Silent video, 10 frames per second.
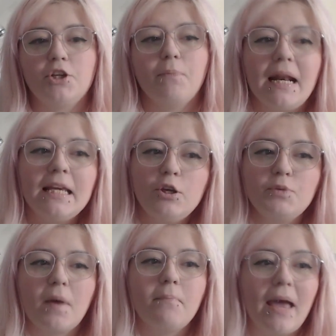mainly used
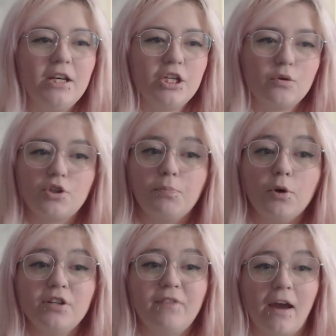by mages or
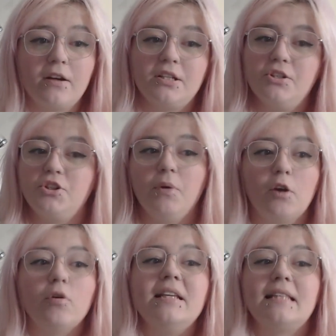supportive characters to
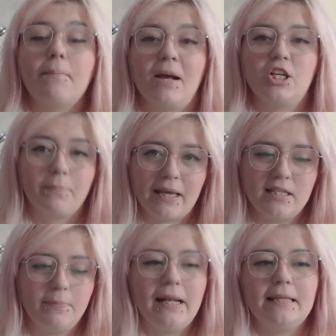increase their magic-based
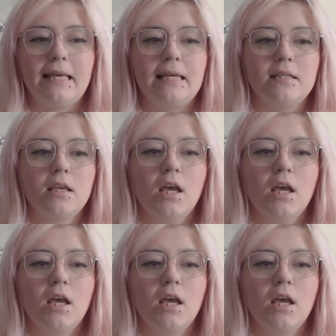abilities.